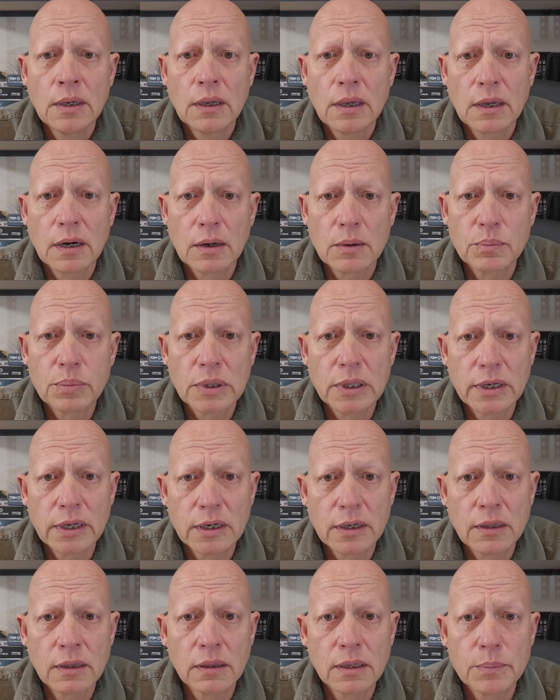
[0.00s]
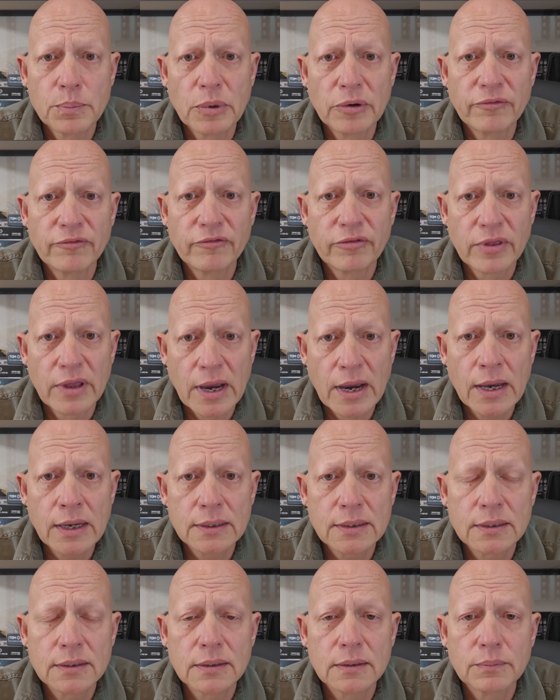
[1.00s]
and I'll play a clip of
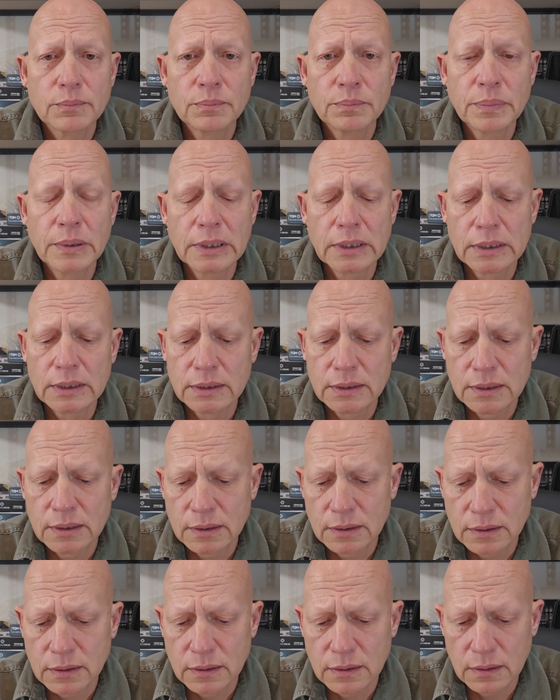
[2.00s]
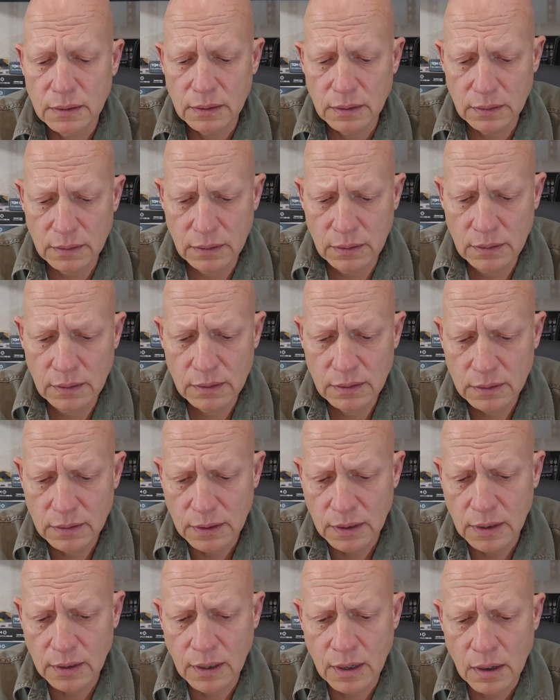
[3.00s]
that. But
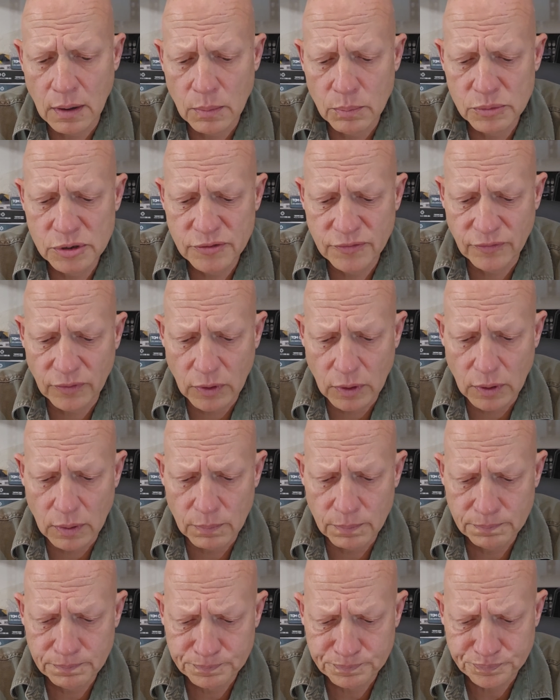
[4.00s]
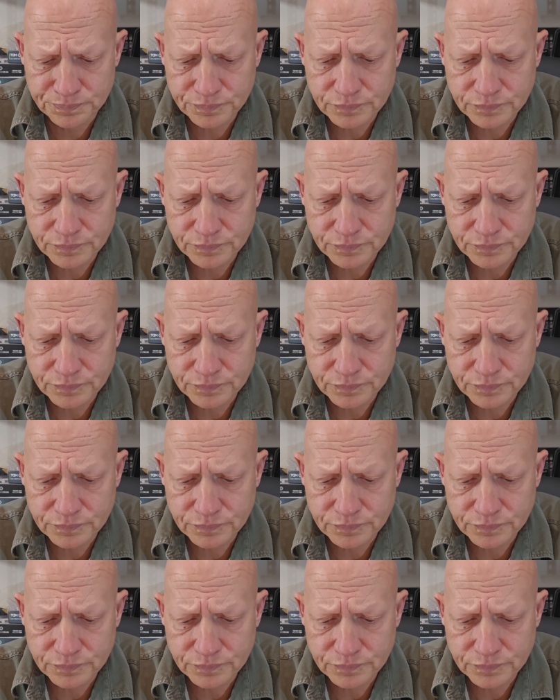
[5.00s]
it comes from